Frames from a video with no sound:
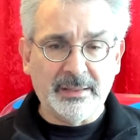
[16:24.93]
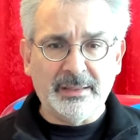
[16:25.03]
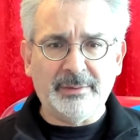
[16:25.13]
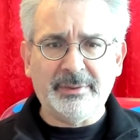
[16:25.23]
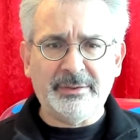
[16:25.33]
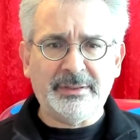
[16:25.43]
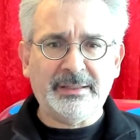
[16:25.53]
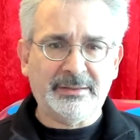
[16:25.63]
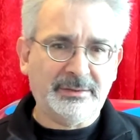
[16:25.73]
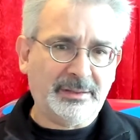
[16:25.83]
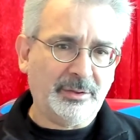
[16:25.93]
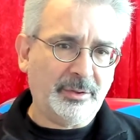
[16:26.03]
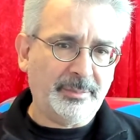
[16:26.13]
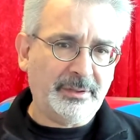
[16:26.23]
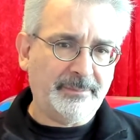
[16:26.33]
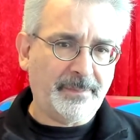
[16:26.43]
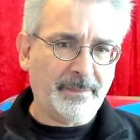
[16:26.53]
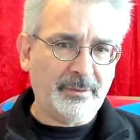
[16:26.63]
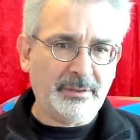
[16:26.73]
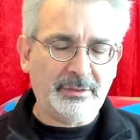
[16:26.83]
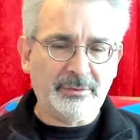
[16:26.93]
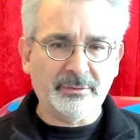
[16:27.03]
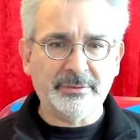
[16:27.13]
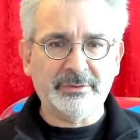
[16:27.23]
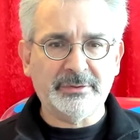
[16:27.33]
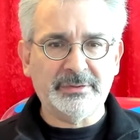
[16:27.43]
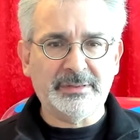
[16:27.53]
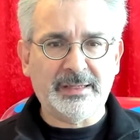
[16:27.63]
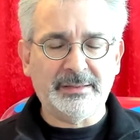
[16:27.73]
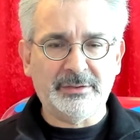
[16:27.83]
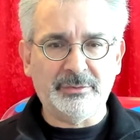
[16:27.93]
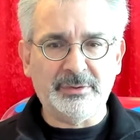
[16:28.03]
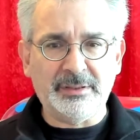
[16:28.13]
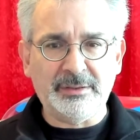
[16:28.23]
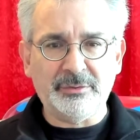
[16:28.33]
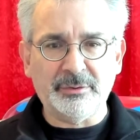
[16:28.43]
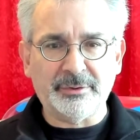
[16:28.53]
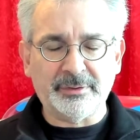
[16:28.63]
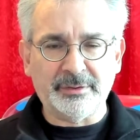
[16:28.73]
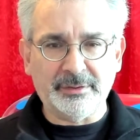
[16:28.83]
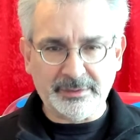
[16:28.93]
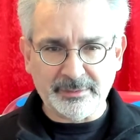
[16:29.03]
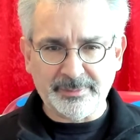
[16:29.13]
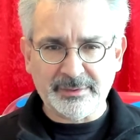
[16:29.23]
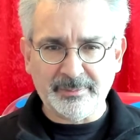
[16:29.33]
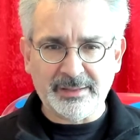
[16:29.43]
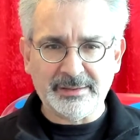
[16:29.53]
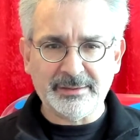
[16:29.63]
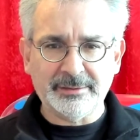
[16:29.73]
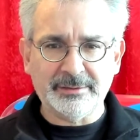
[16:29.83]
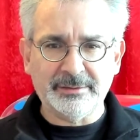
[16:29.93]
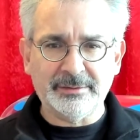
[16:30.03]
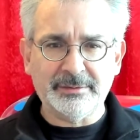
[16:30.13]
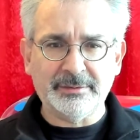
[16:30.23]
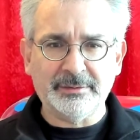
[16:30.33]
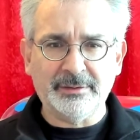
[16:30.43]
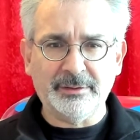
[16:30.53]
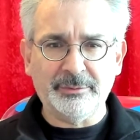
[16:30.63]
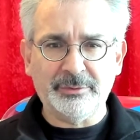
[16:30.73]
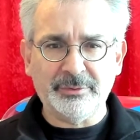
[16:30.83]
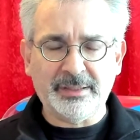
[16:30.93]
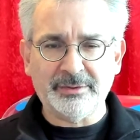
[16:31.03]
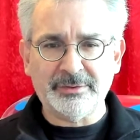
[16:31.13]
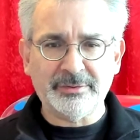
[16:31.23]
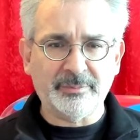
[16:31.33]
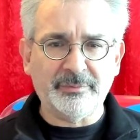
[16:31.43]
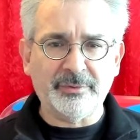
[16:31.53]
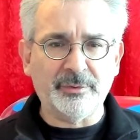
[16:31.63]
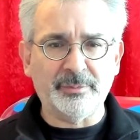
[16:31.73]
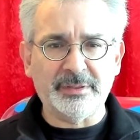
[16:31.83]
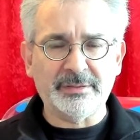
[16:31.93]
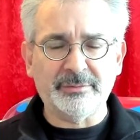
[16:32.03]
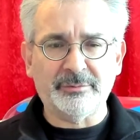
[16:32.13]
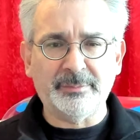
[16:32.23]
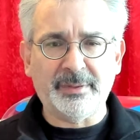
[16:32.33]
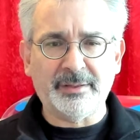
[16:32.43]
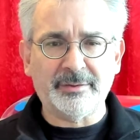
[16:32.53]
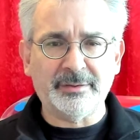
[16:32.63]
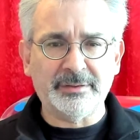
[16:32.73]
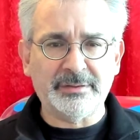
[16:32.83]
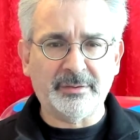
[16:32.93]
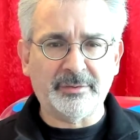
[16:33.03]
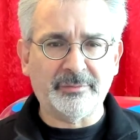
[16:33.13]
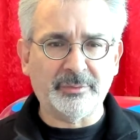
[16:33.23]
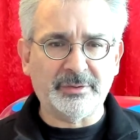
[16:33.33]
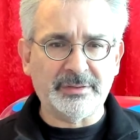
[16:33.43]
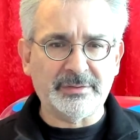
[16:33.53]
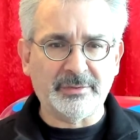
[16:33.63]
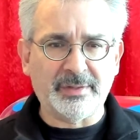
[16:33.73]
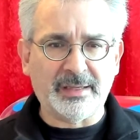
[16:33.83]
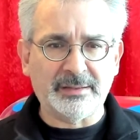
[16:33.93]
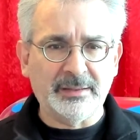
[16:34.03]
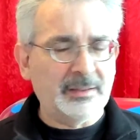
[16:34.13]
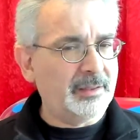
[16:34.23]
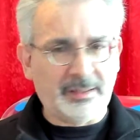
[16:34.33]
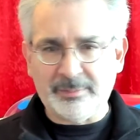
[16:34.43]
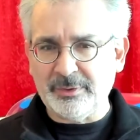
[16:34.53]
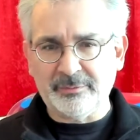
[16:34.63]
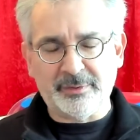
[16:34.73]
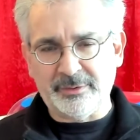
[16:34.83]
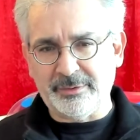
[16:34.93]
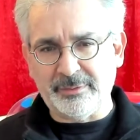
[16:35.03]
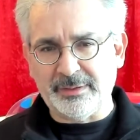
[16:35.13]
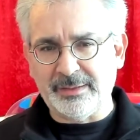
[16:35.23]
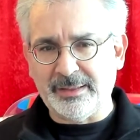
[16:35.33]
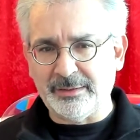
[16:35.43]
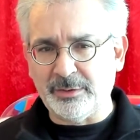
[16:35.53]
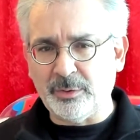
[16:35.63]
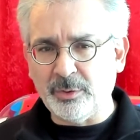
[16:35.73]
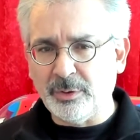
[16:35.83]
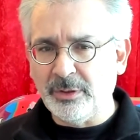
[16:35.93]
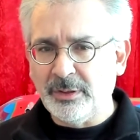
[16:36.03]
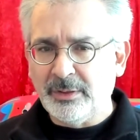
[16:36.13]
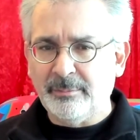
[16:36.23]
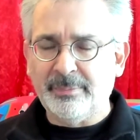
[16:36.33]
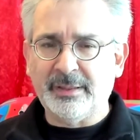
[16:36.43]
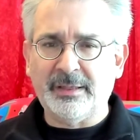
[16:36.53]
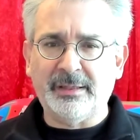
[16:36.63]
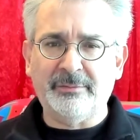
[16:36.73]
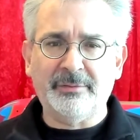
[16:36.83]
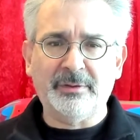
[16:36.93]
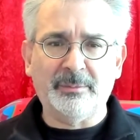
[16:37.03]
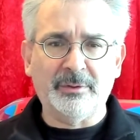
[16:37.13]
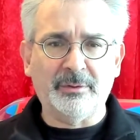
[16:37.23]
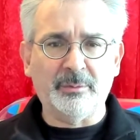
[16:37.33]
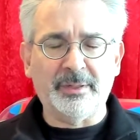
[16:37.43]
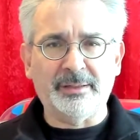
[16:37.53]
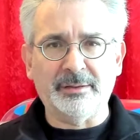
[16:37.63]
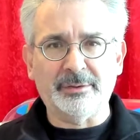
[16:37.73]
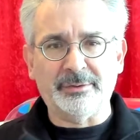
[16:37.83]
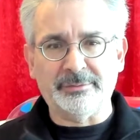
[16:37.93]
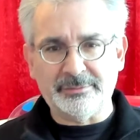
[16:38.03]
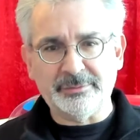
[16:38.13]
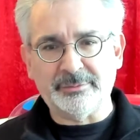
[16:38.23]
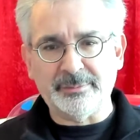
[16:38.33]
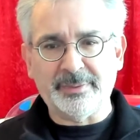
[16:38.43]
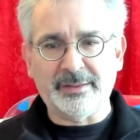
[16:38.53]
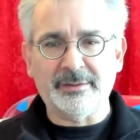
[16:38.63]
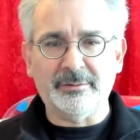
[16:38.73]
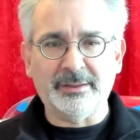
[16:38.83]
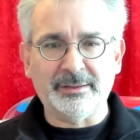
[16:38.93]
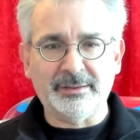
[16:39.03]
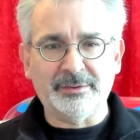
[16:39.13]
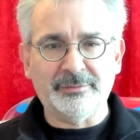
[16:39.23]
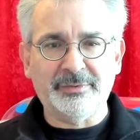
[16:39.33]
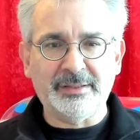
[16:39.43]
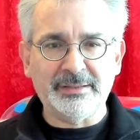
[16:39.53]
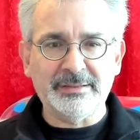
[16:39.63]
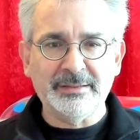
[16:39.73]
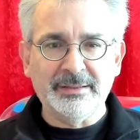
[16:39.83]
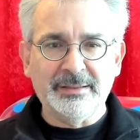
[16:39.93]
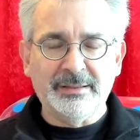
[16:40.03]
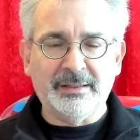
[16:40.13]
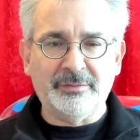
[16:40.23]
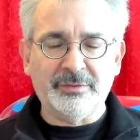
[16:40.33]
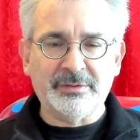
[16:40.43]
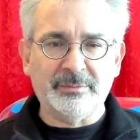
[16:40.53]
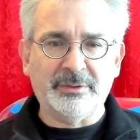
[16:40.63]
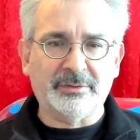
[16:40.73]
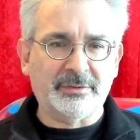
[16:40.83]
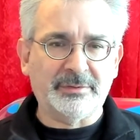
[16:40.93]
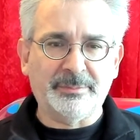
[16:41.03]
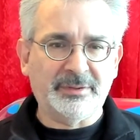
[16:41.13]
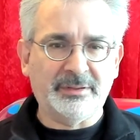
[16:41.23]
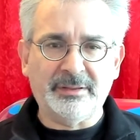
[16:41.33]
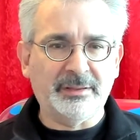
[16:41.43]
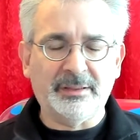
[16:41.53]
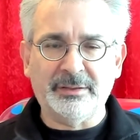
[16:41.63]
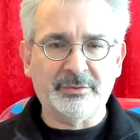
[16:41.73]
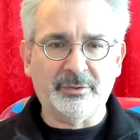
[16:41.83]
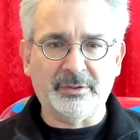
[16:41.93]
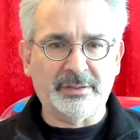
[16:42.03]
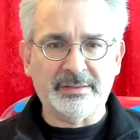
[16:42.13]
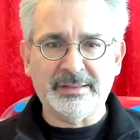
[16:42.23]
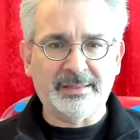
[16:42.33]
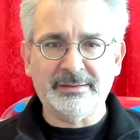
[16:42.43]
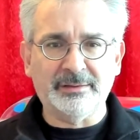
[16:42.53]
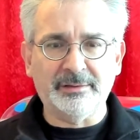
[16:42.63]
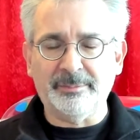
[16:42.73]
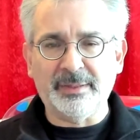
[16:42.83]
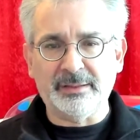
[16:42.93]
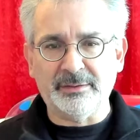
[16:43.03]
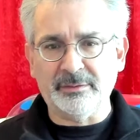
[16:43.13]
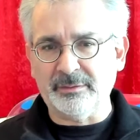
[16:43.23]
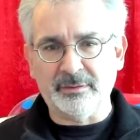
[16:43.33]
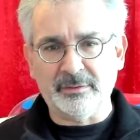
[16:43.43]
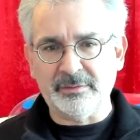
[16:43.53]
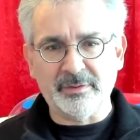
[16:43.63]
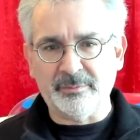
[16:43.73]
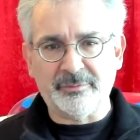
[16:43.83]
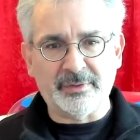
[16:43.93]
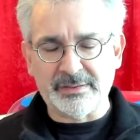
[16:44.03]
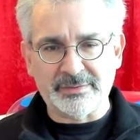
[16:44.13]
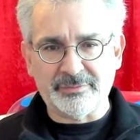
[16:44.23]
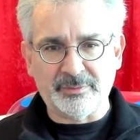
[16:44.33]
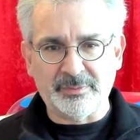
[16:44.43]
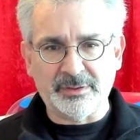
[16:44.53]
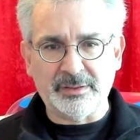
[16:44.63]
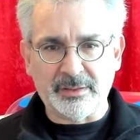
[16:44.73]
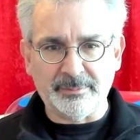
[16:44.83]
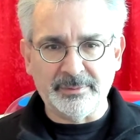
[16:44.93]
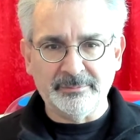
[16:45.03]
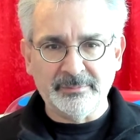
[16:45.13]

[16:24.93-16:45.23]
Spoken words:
And when you get in that hobby, you need to also understand that you need to learn a little bit maintenance and glue together some foamies and repair a servo, this or that. I'm not very good at that at all, but I've come a long way and learned to repair quite a lot of things. And for some others, particularly electronics, I still depend on some friends from the club.